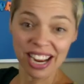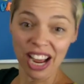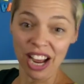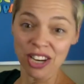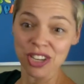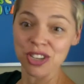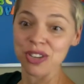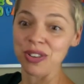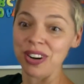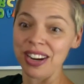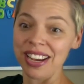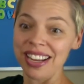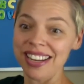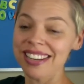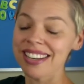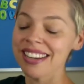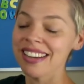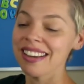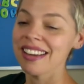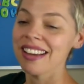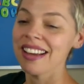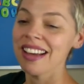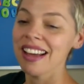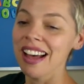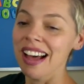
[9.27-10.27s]
hundred.
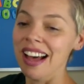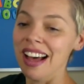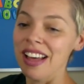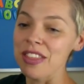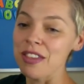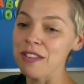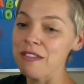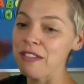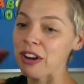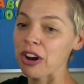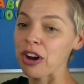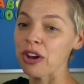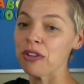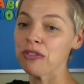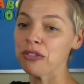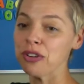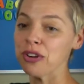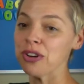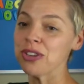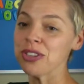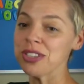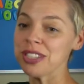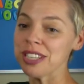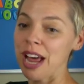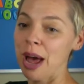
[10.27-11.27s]
The very
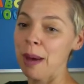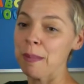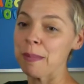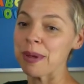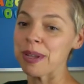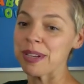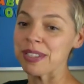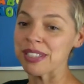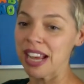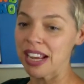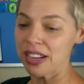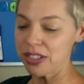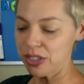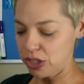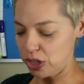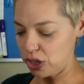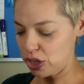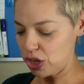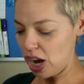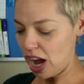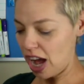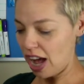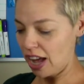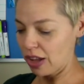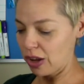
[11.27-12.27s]
first step is, as the
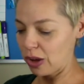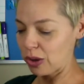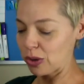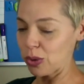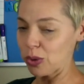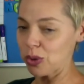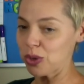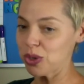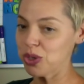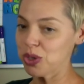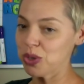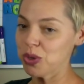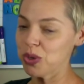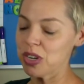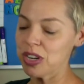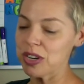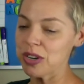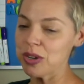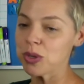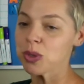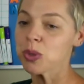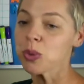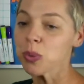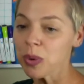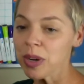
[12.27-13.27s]
child or student
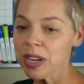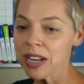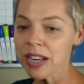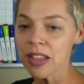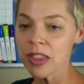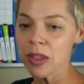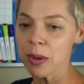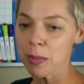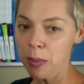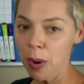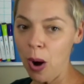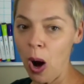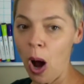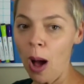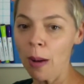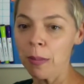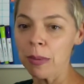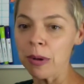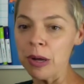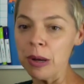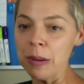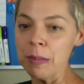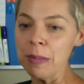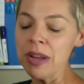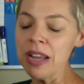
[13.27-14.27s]
is reading the
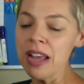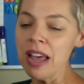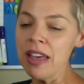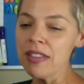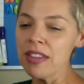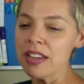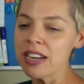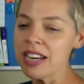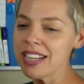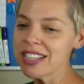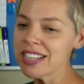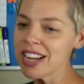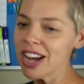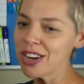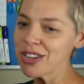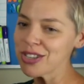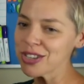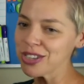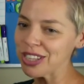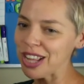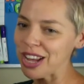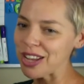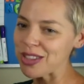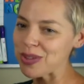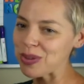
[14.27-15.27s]
problem, they need to
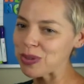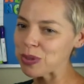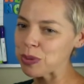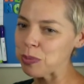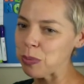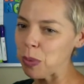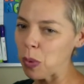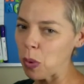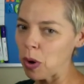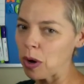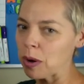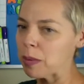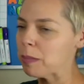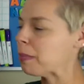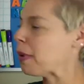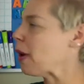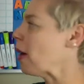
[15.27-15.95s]
underline those important